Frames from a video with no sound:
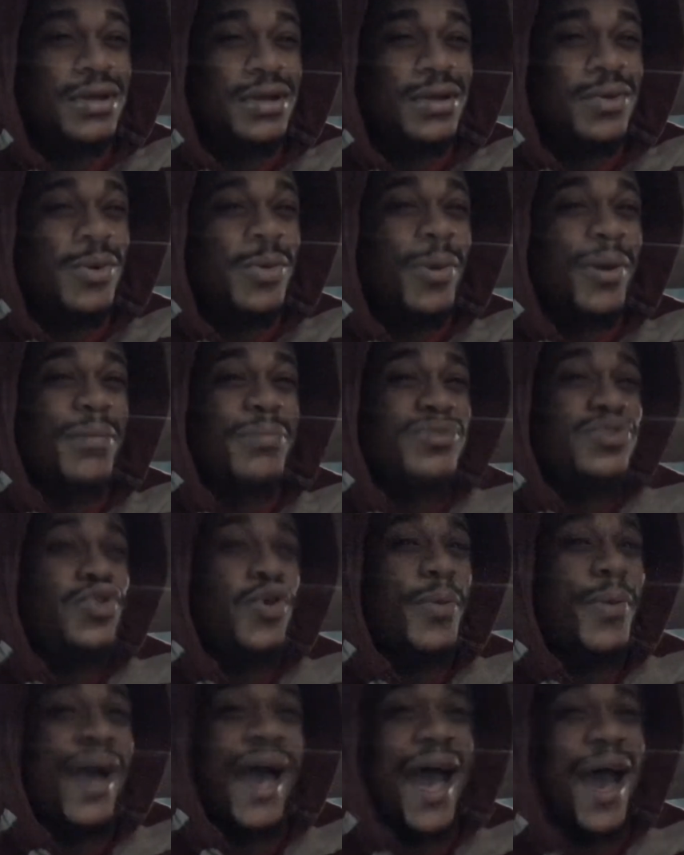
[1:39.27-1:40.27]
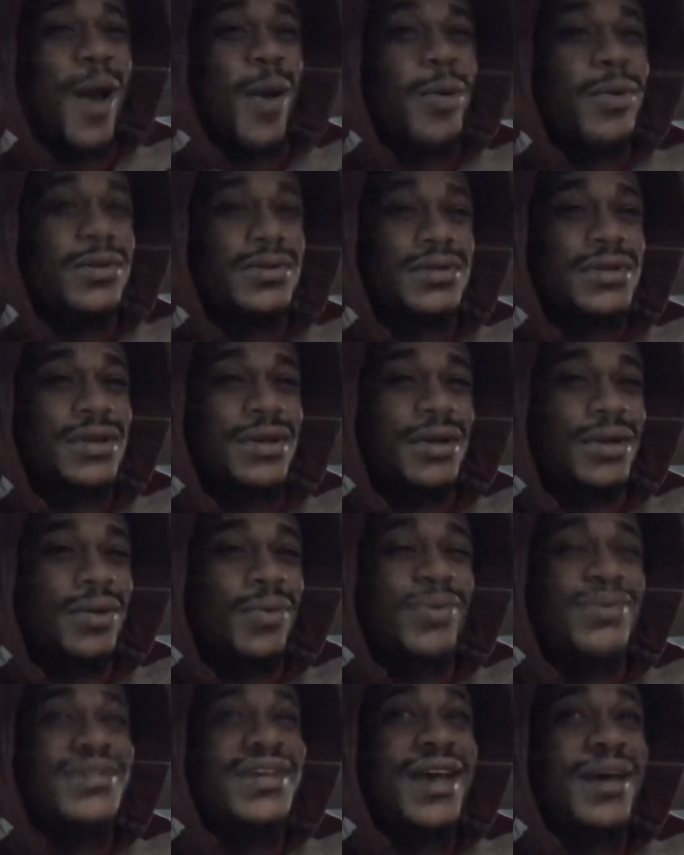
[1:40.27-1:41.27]
We about to be going by hours.
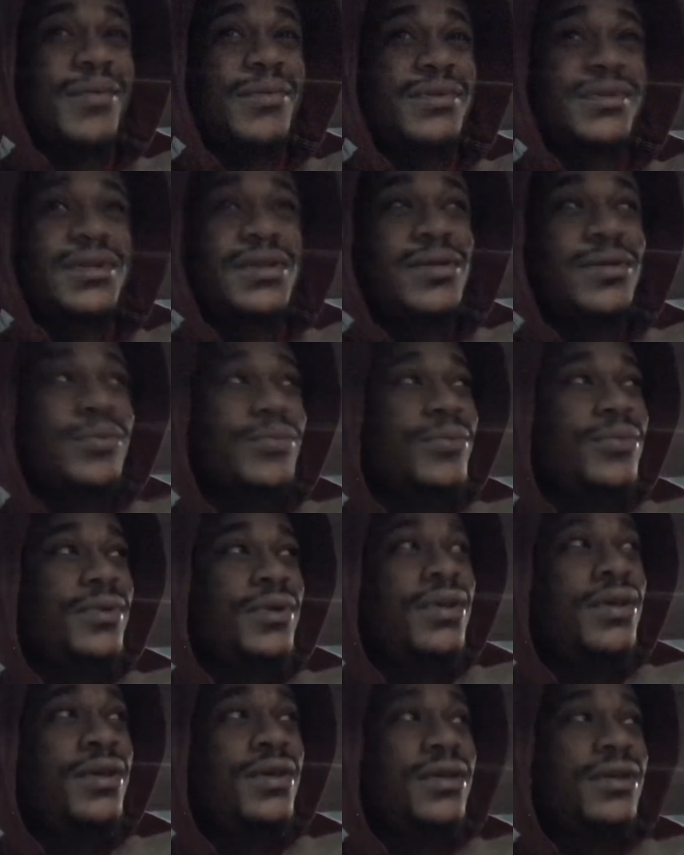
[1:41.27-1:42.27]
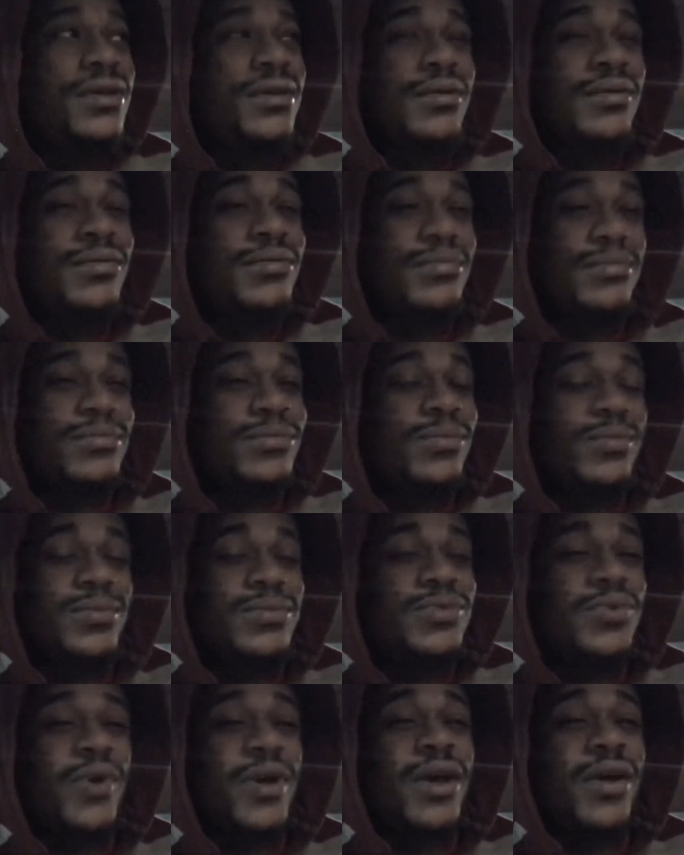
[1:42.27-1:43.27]
What time is it?
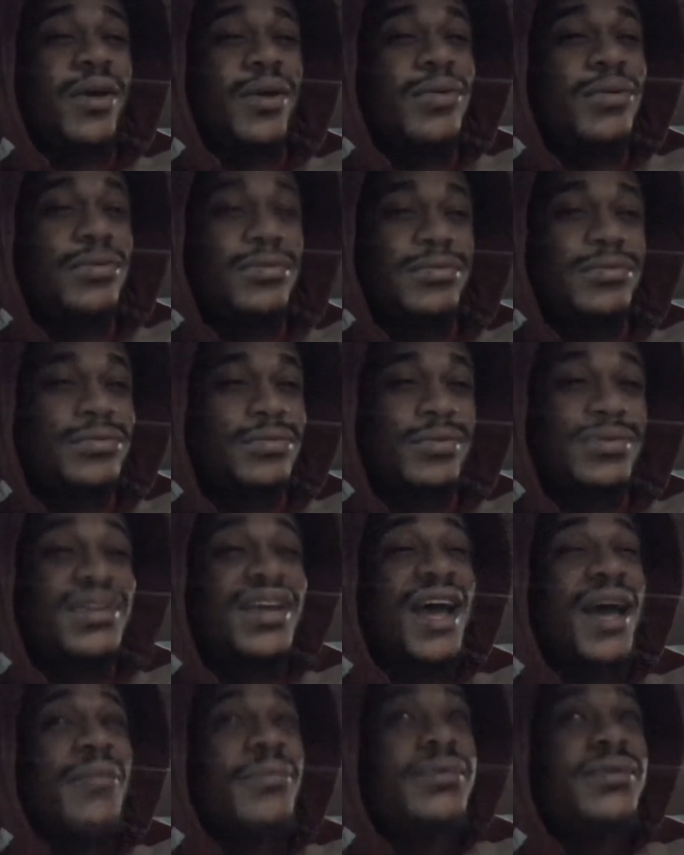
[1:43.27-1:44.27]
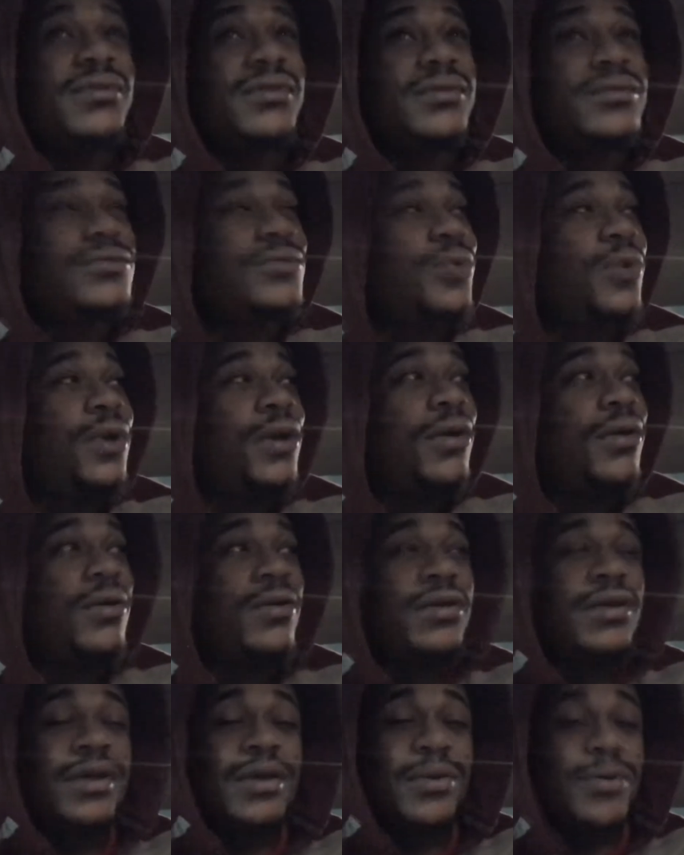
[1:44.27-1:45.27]
12. What time is it? 12.
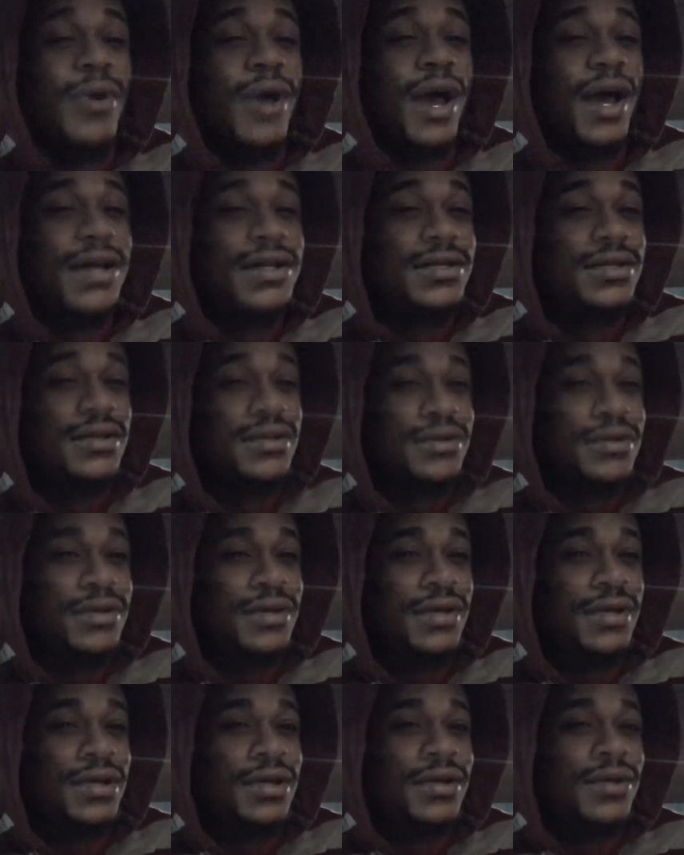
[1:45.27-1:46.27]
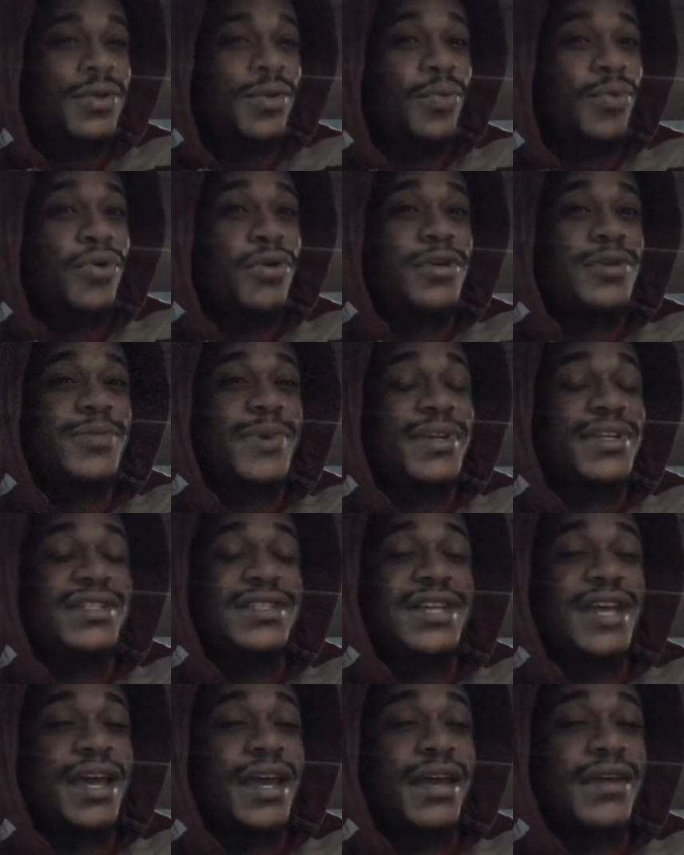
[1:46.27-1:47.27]
Watch. The world's about to
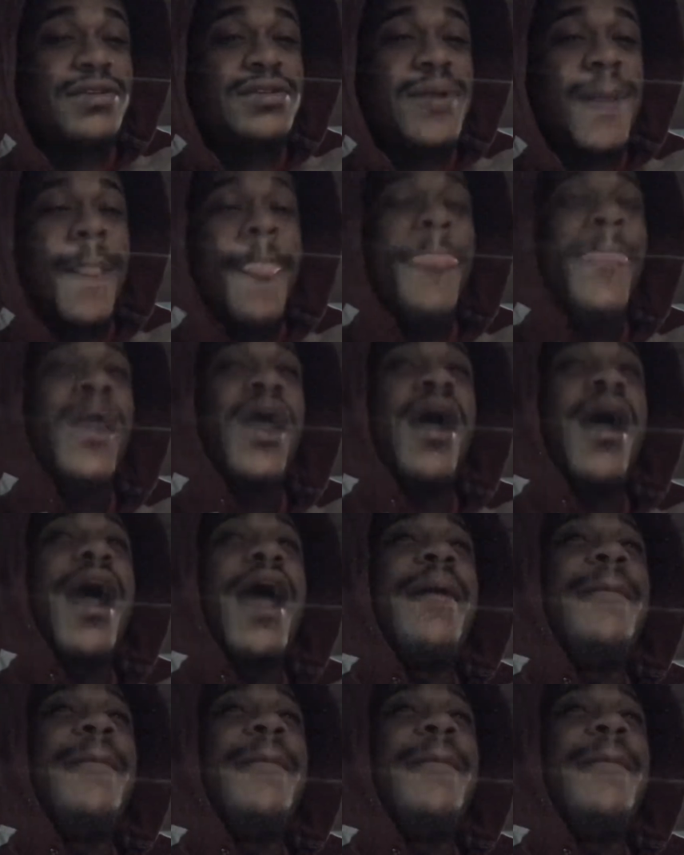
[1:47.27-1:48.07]
change. All right,